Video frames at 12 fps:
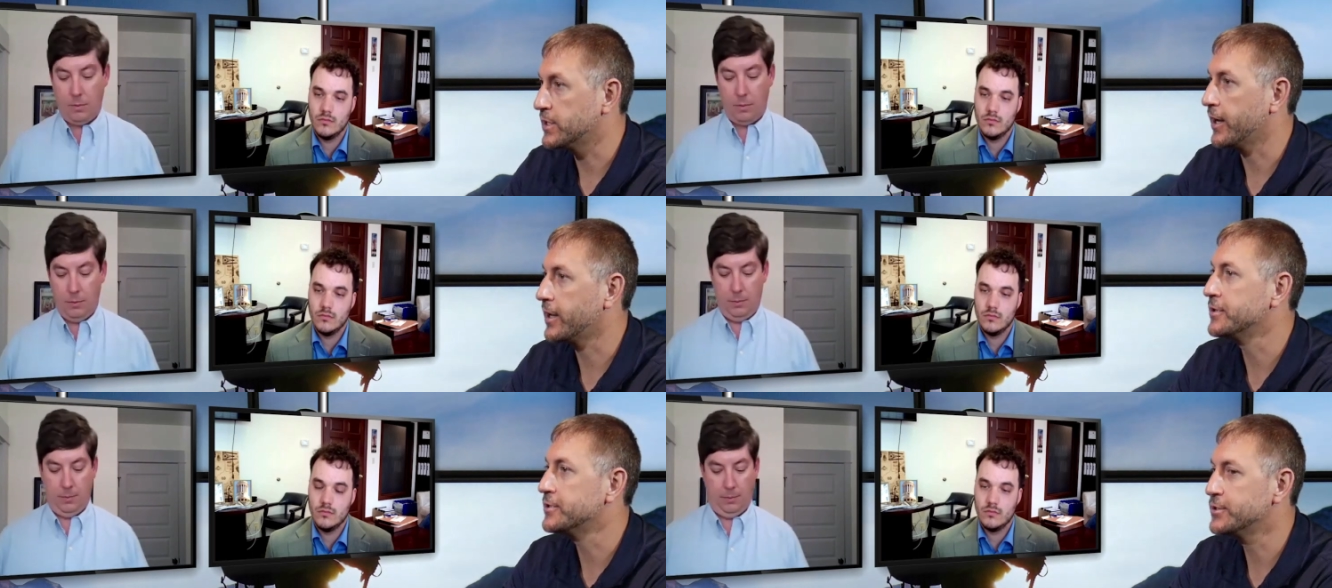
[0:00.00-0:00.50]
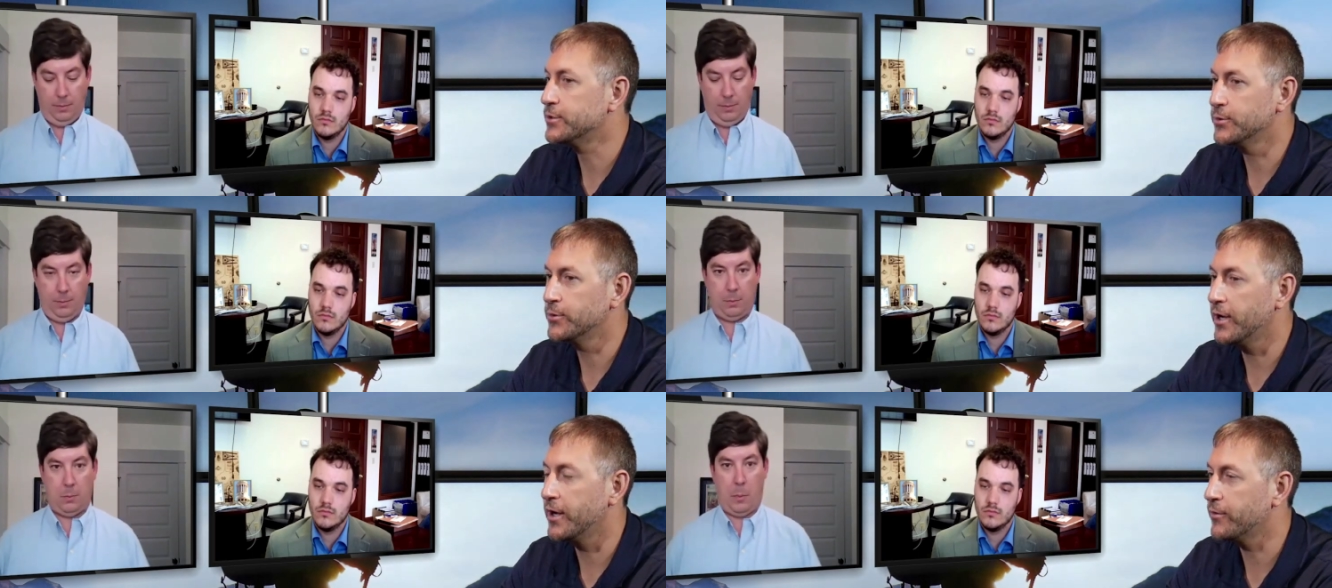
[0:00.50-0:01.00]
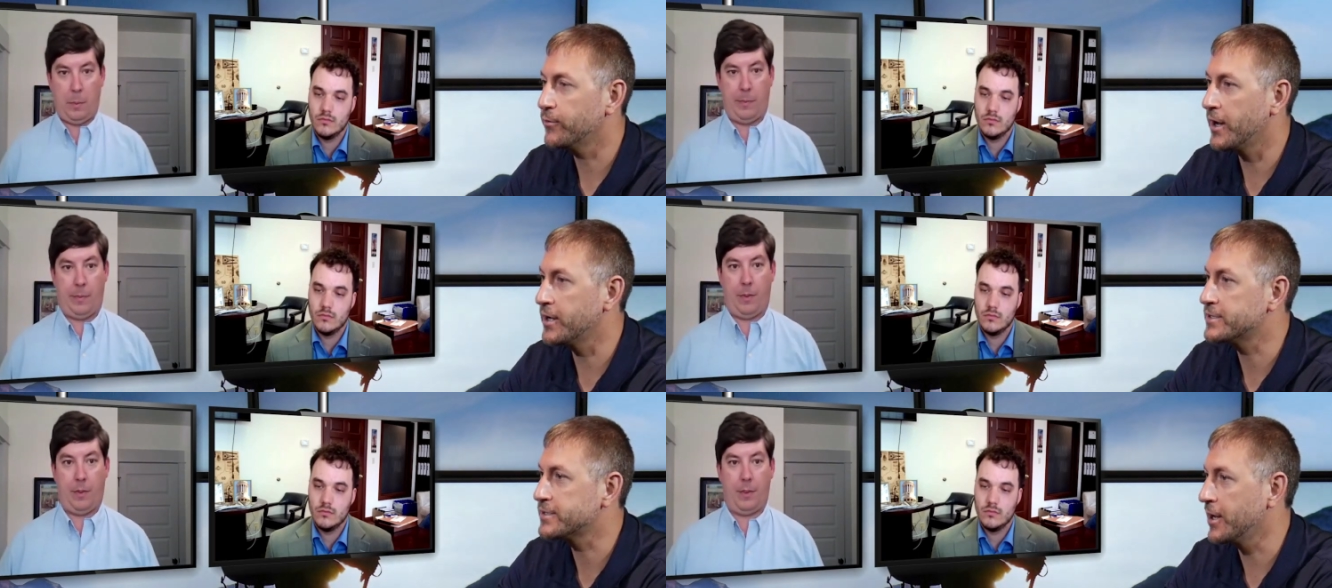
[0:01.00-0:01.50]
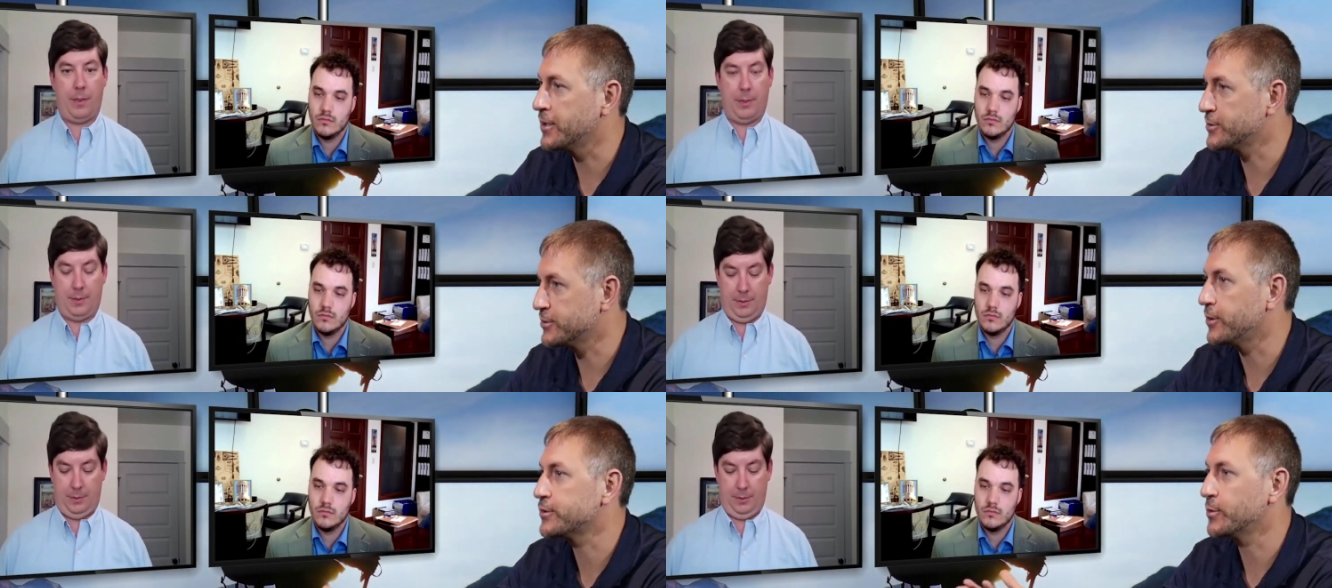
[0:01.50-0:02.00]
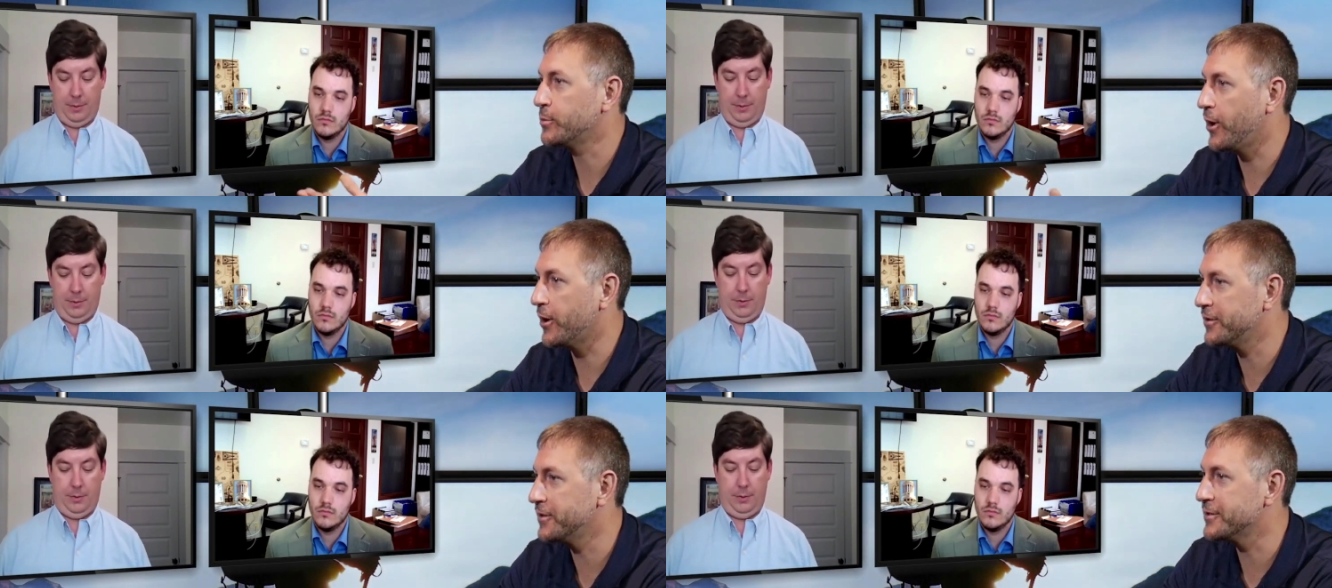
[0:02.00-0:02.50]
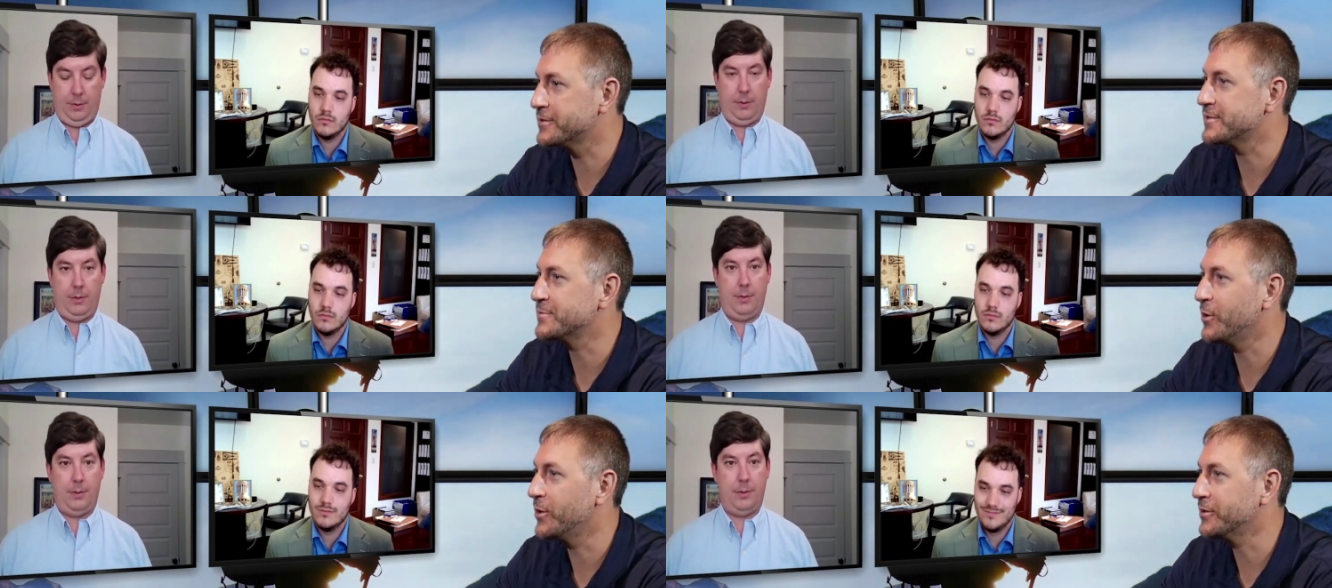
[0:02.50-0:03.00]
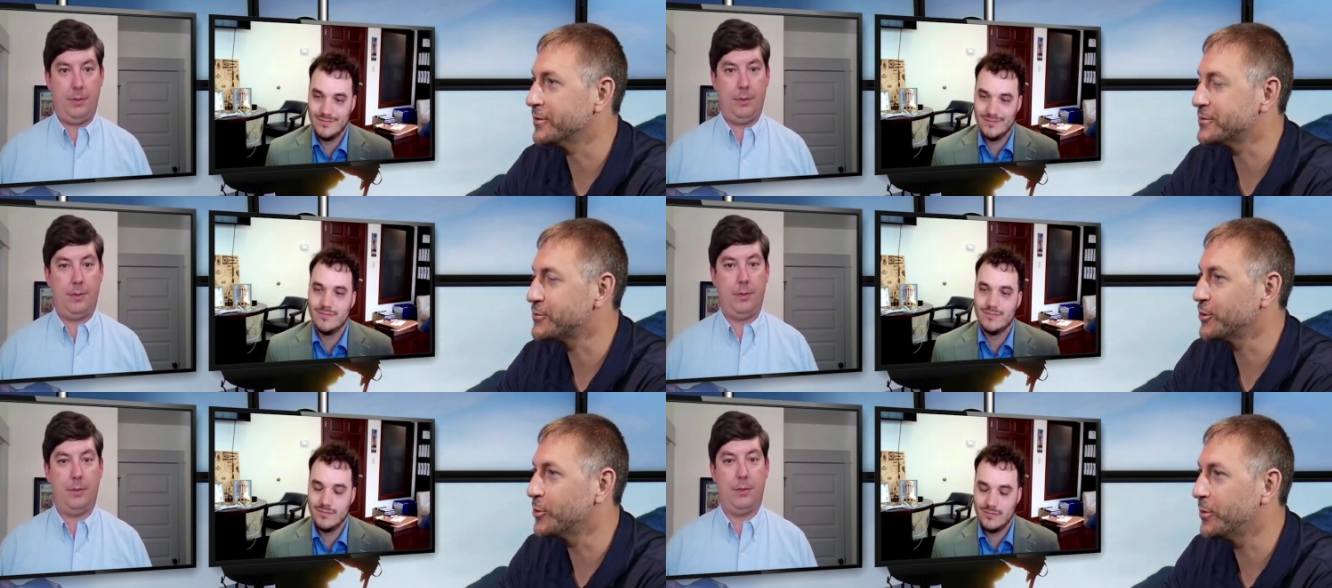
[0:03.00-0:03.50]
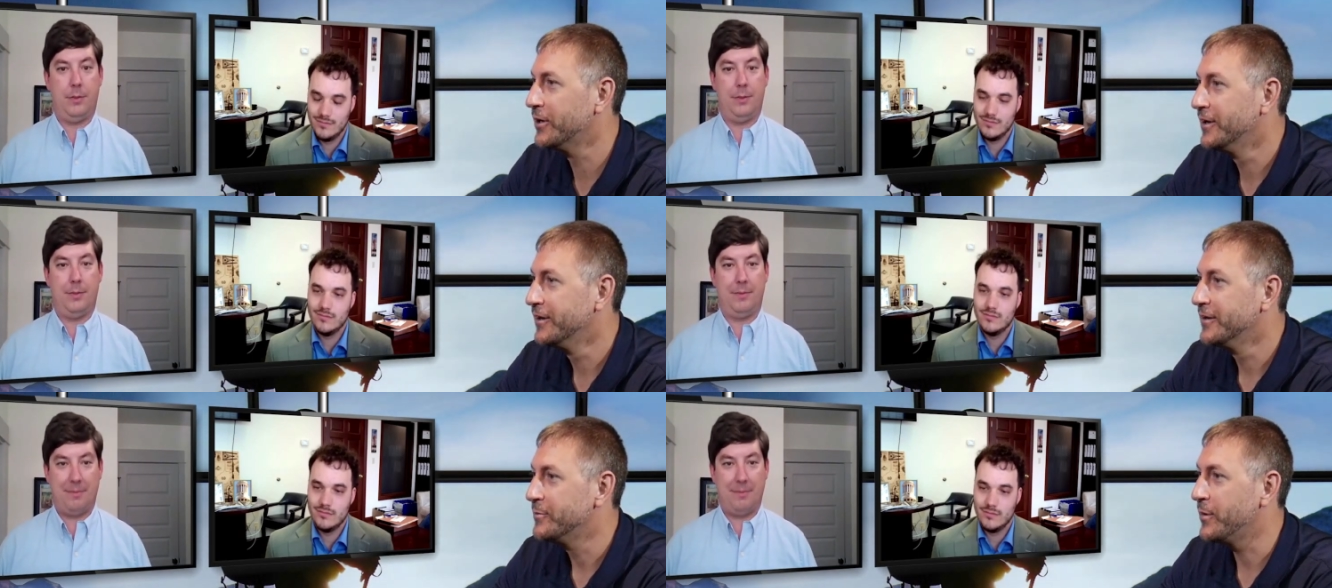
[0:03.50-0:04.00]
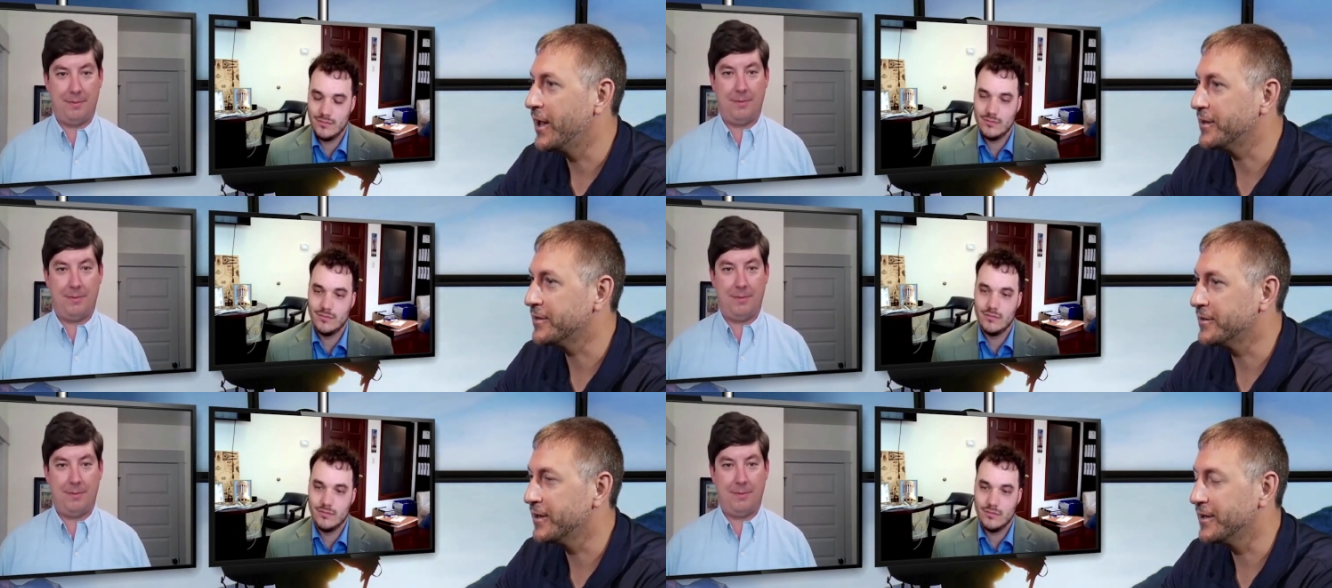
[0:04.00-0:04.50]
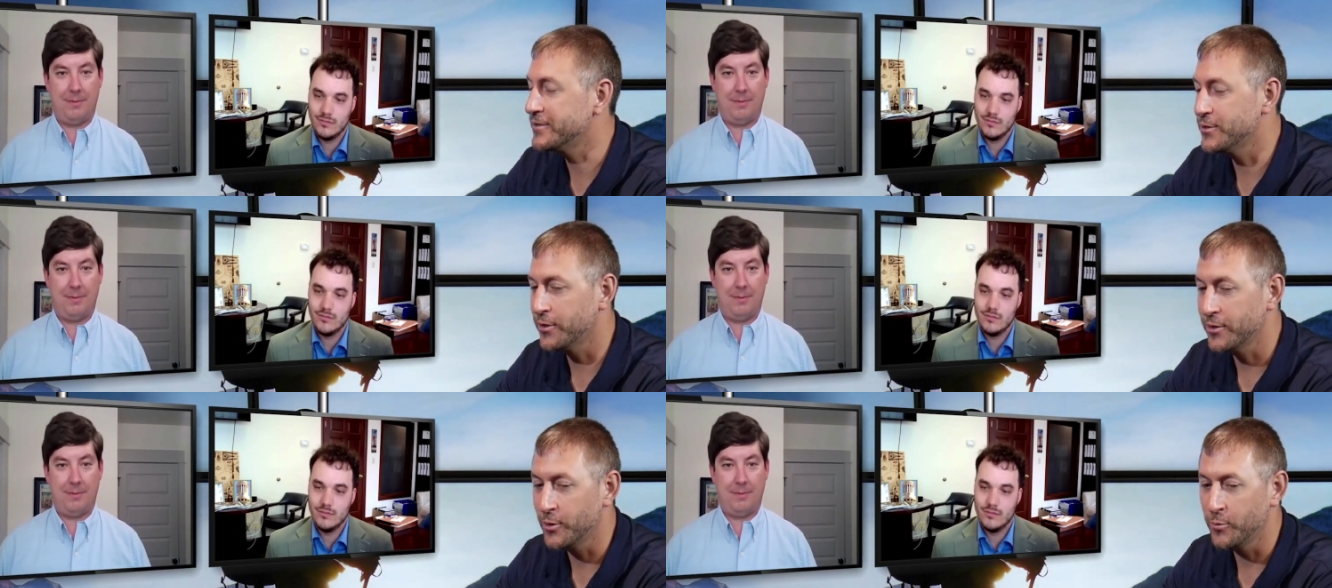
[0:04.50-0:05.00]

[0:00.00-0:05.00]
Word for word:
Speaker 1: talking to uh, Randy Saunders, also part of the Nelson Mullins group, Matt and uh, Jonah